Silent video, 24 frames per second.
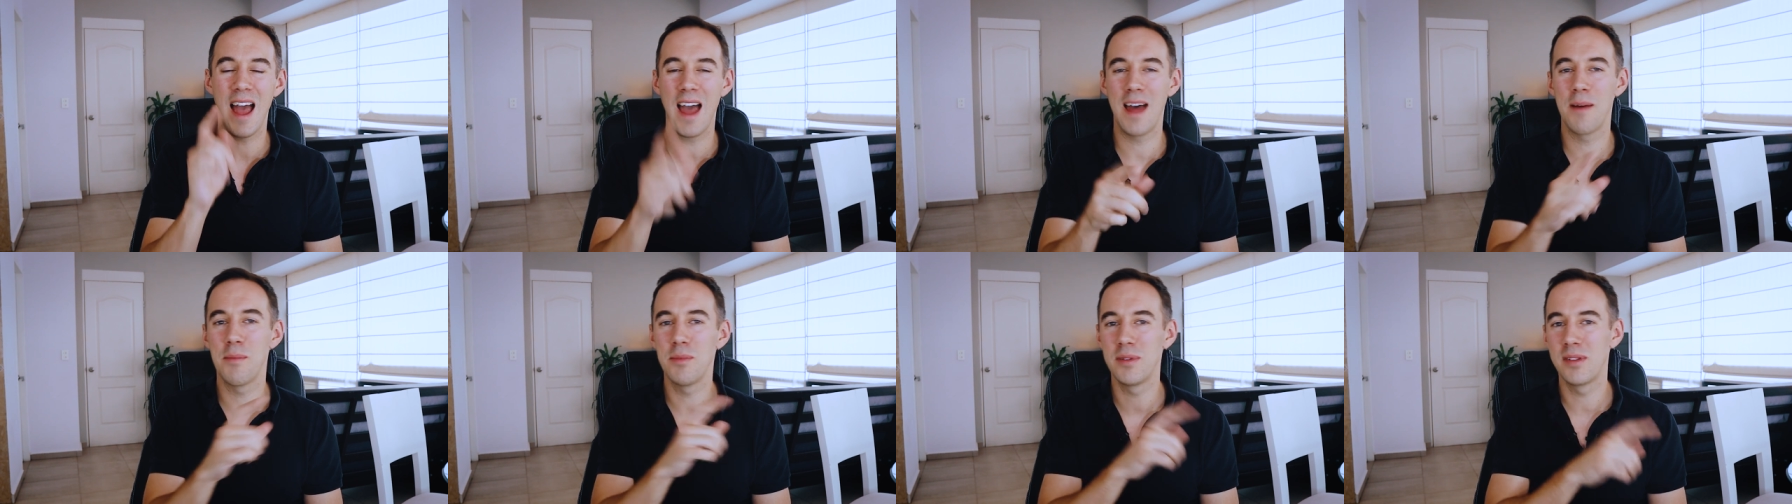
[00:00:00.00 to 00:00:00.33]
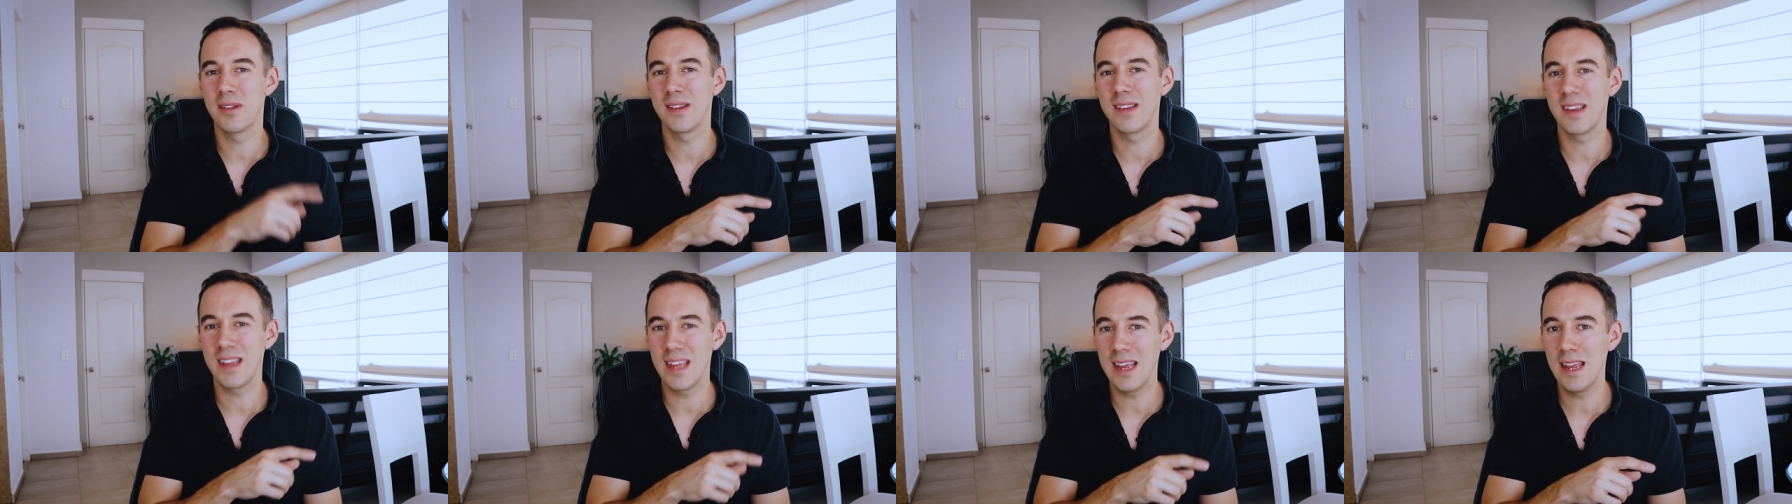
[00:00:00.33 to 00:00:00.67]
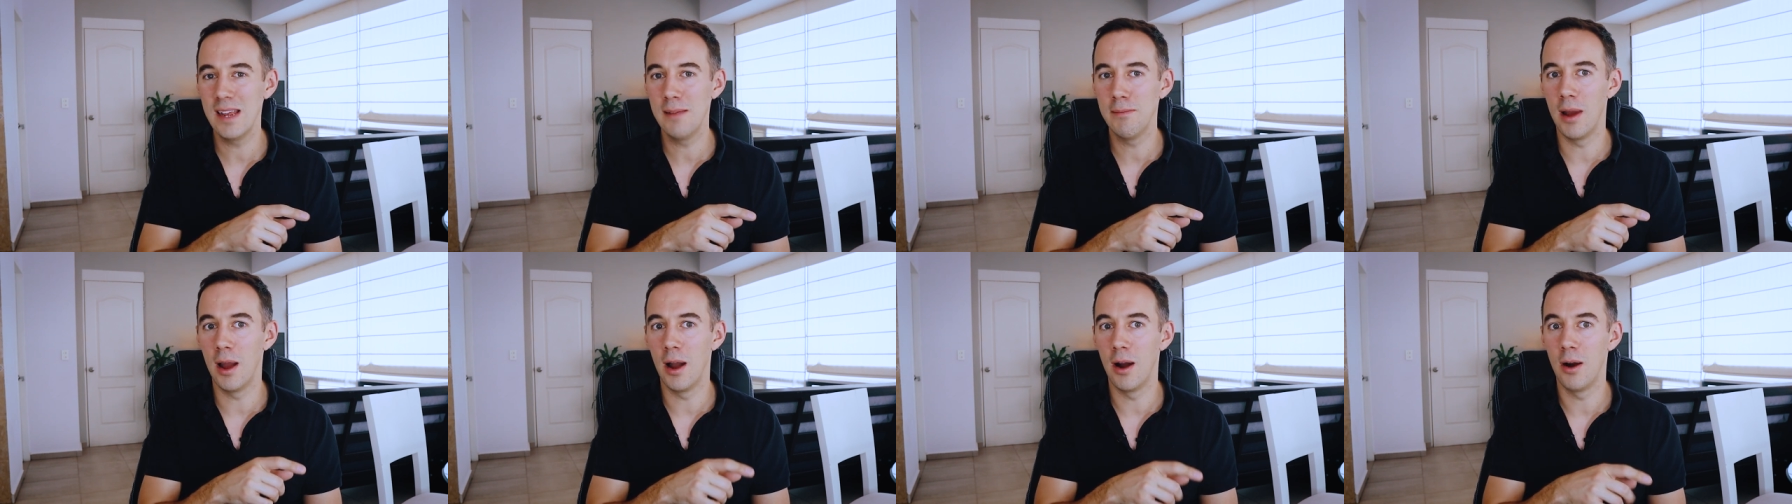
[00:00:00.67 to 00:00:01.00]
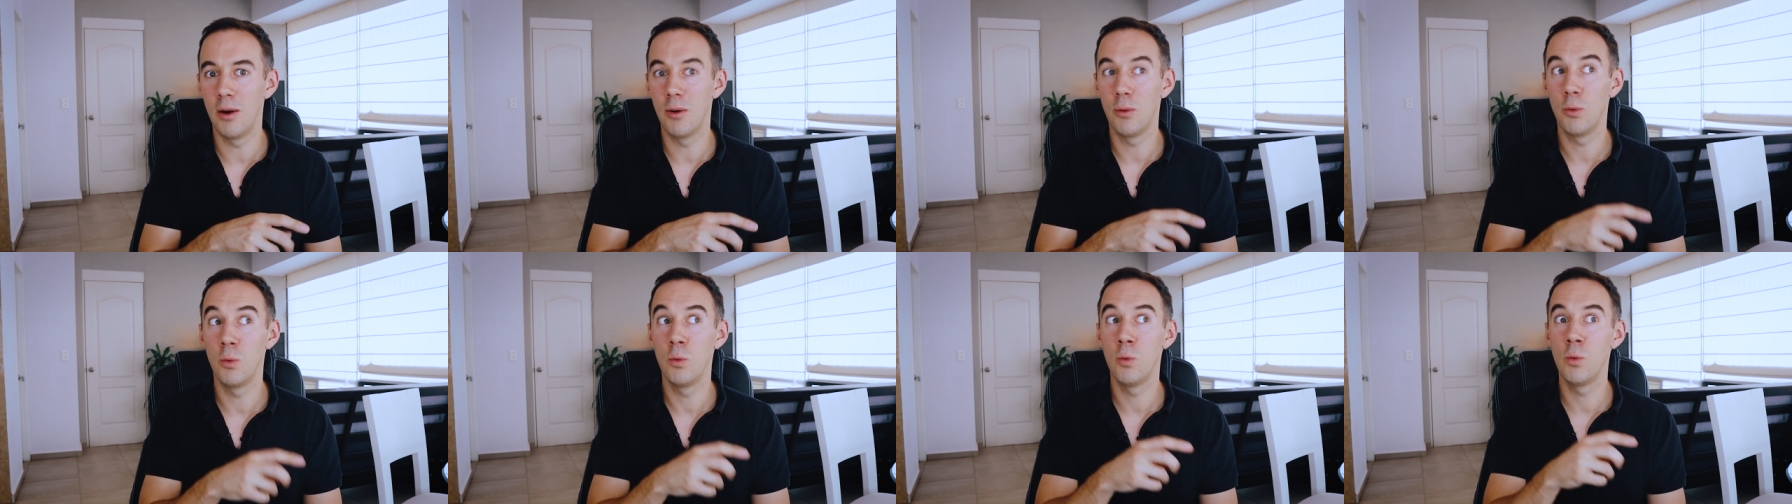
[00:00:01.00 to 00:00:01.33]
Amazon
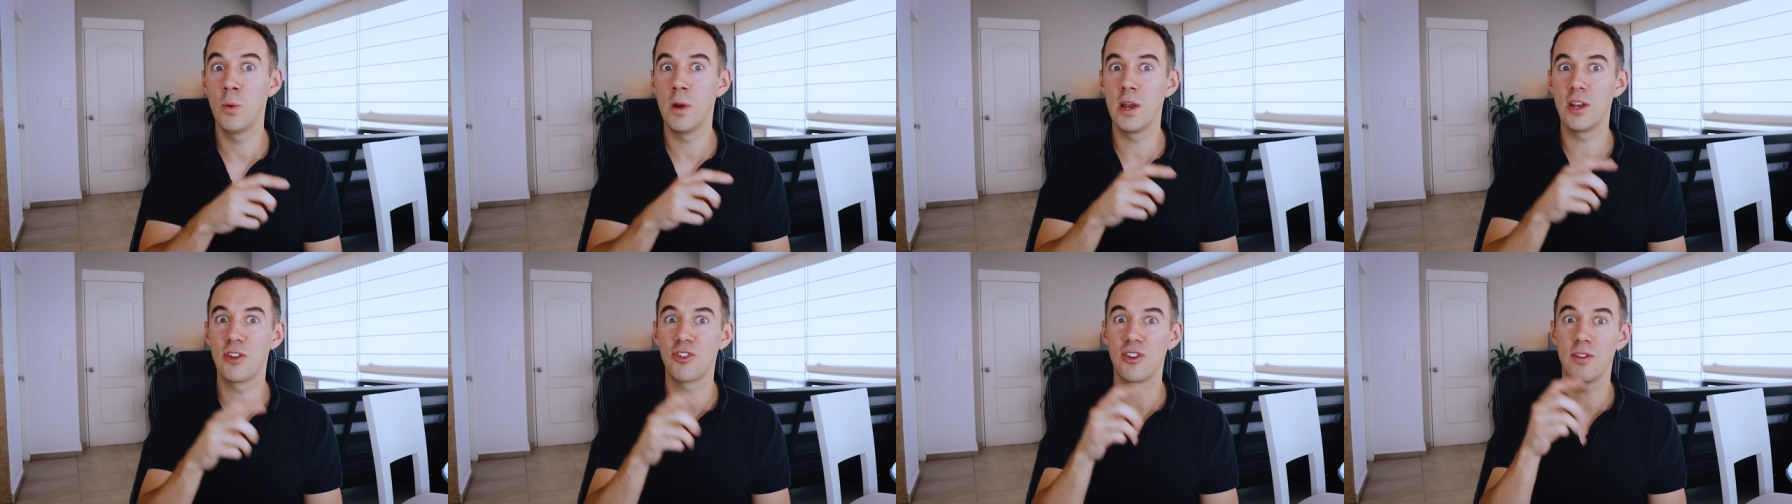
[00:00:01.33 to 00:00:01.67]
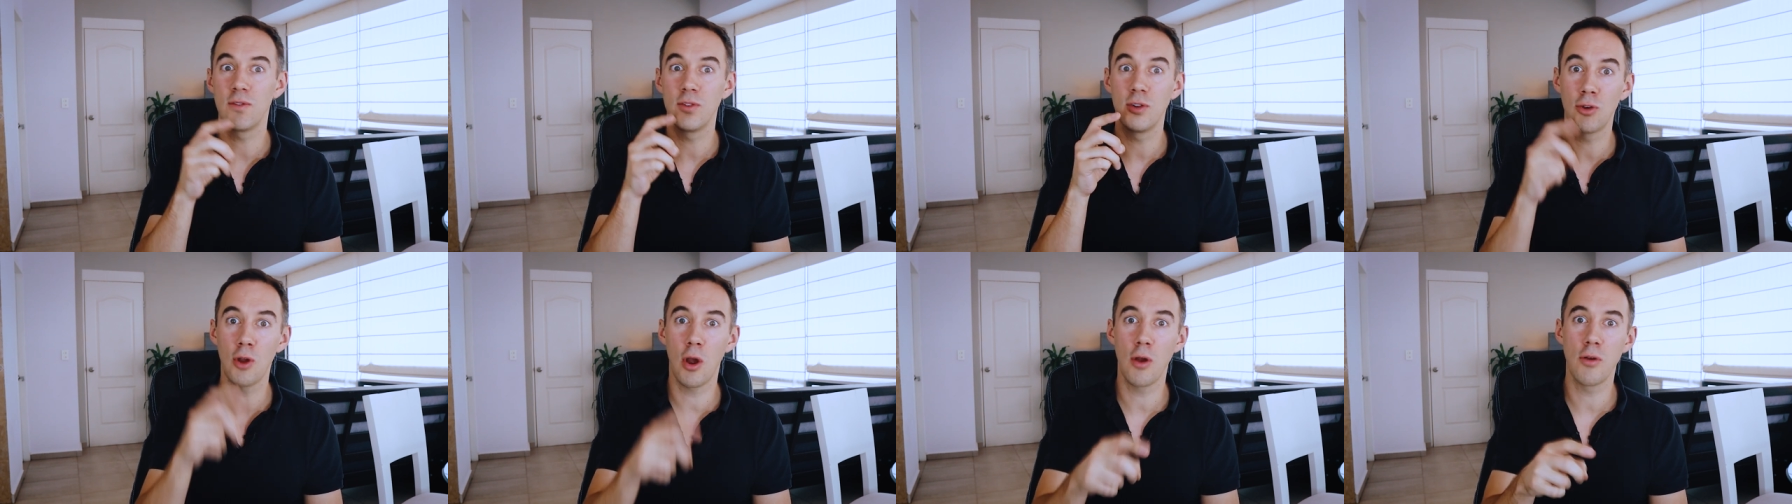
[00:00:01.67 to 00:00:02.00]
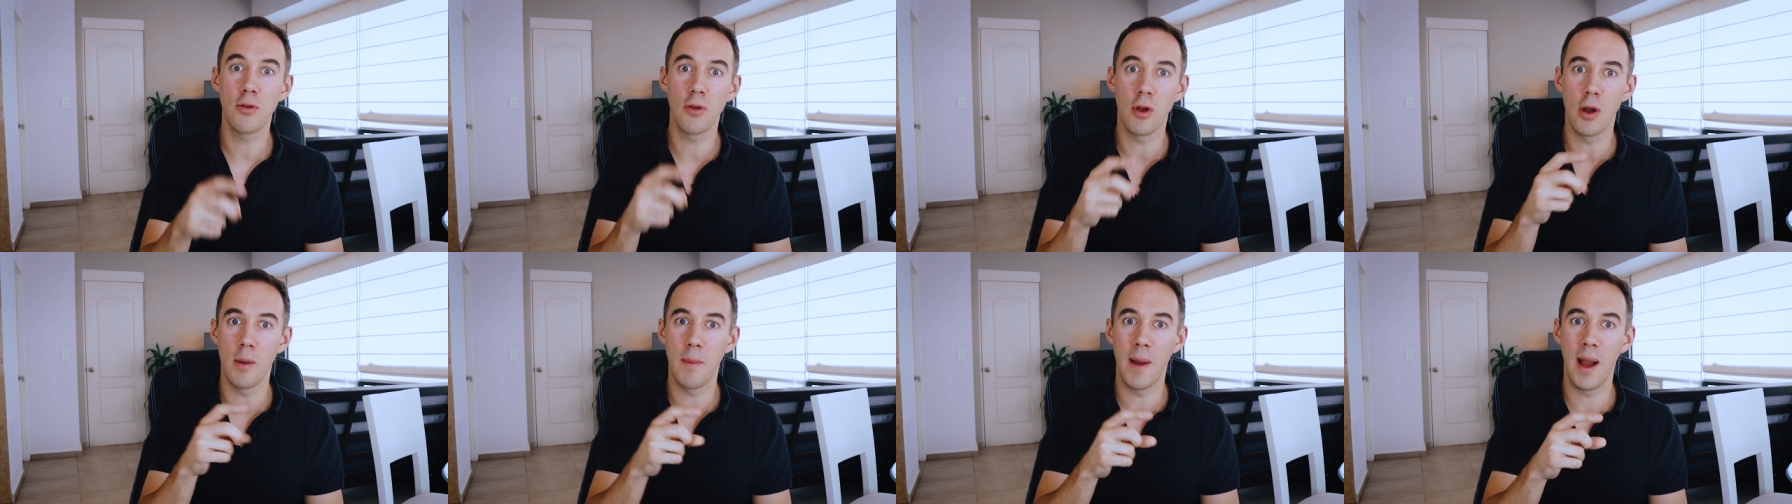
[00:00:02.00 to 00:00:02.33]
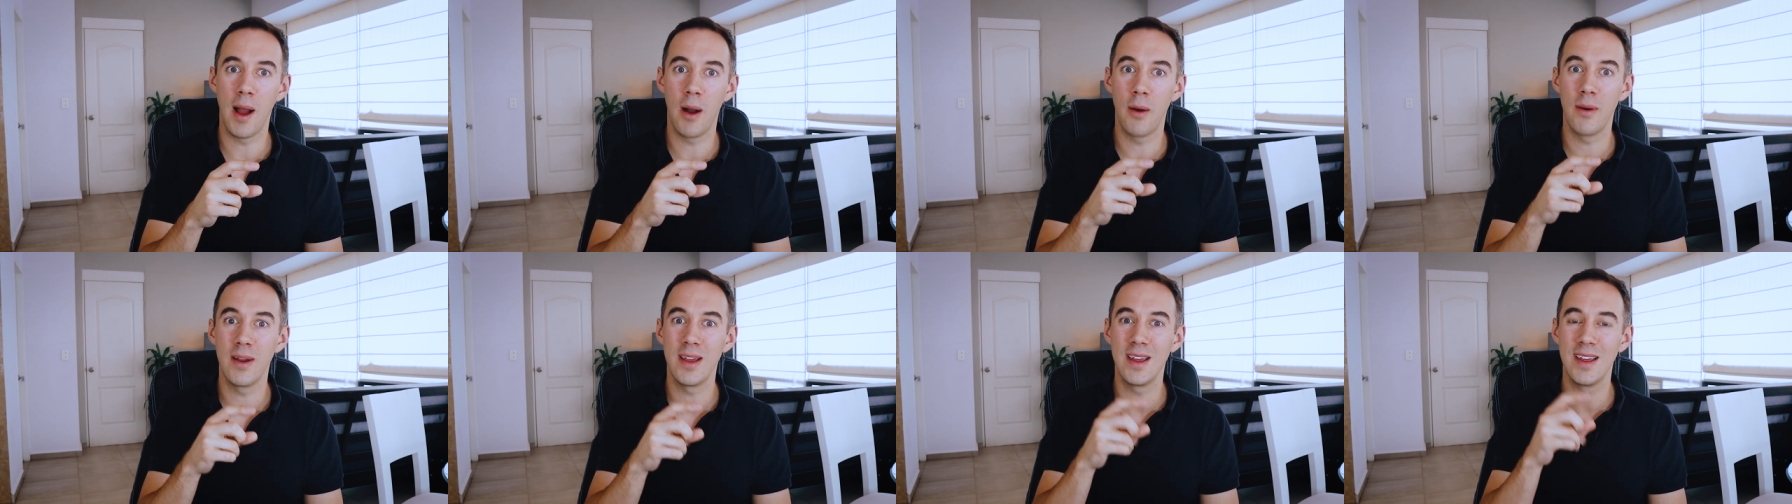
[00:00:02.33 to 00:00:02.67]
email, which if you don't know
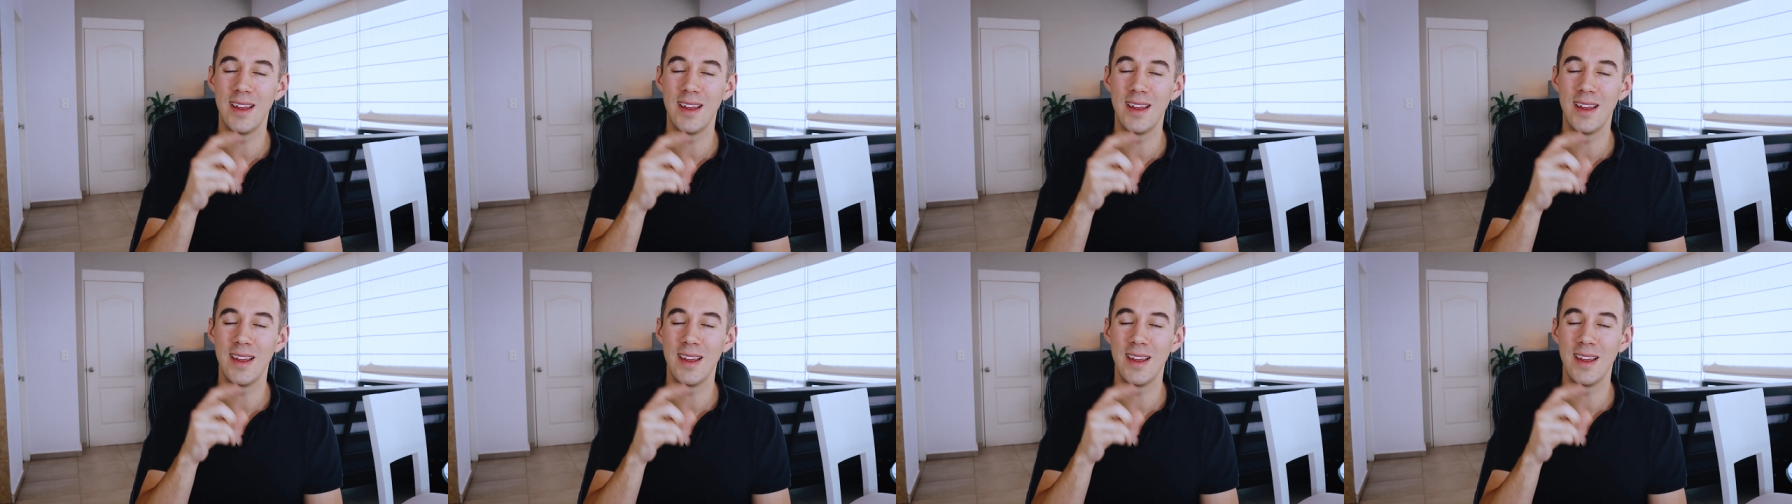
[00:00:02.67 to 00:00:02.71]
about,